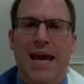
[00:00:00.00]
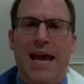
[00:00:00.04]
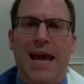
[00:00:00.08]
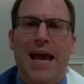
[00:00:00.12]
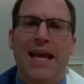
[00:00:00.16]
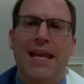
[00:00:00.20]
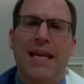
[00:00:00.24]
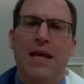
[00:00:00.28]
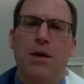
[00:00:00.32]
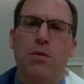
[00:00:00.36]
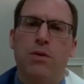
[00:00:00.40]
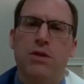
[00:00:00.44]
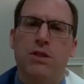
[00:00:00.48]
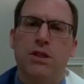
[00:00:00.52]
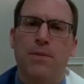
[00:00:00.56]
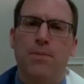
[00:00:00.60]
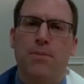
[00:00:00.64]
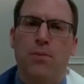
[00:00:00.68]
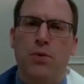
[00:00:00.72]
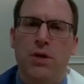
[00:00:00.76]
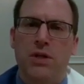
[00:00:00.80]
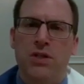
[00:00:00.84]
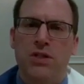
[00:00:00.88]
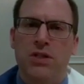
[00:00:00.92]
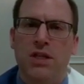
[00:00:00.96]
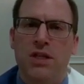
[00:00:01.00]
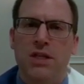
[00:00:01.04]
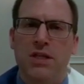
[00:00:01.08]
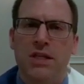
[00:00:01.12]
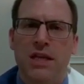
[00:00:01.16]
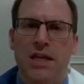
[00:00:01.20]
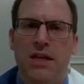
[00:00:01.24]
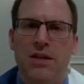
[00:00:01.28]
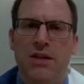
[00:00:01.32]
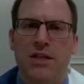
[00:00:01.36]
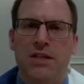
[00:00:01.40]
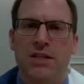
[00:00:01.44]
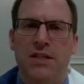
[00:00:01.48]
and he was imprisoned
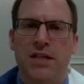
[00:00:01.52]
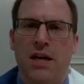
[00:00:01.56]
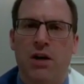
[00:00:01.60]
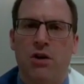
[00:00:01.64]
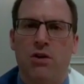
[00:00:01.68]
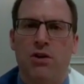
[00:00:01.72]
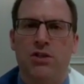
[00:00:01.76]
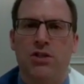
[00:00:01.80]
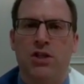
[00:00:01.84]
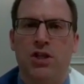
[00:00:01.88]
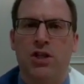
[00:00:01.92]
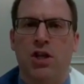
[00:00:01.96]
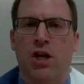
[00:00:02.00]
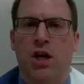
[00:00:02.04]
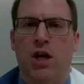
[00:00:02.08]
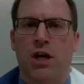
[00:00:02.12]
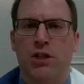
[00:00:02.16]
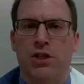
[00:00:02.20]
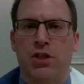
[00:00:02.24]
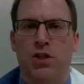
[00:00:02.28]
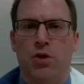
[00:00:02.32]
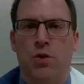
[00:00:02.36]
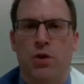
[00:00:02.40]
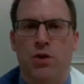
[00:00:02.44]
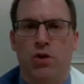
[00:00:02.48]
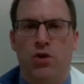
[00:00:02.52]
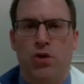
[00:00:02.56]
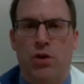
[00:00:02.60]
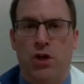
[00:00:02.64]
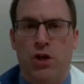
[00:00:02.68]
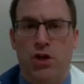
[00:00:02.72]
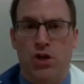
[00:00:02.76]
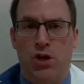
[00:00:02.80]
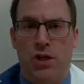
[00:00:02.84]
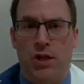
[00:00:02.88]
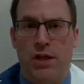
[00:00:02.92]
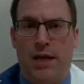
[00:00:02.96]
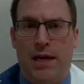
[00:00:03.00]
in the Terezin
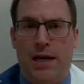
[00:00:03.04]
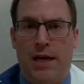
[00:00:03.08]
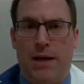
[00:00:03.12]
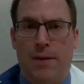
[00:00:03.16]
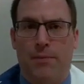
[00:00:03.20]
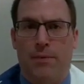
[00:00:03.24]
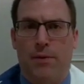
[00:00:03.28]
concentration camp.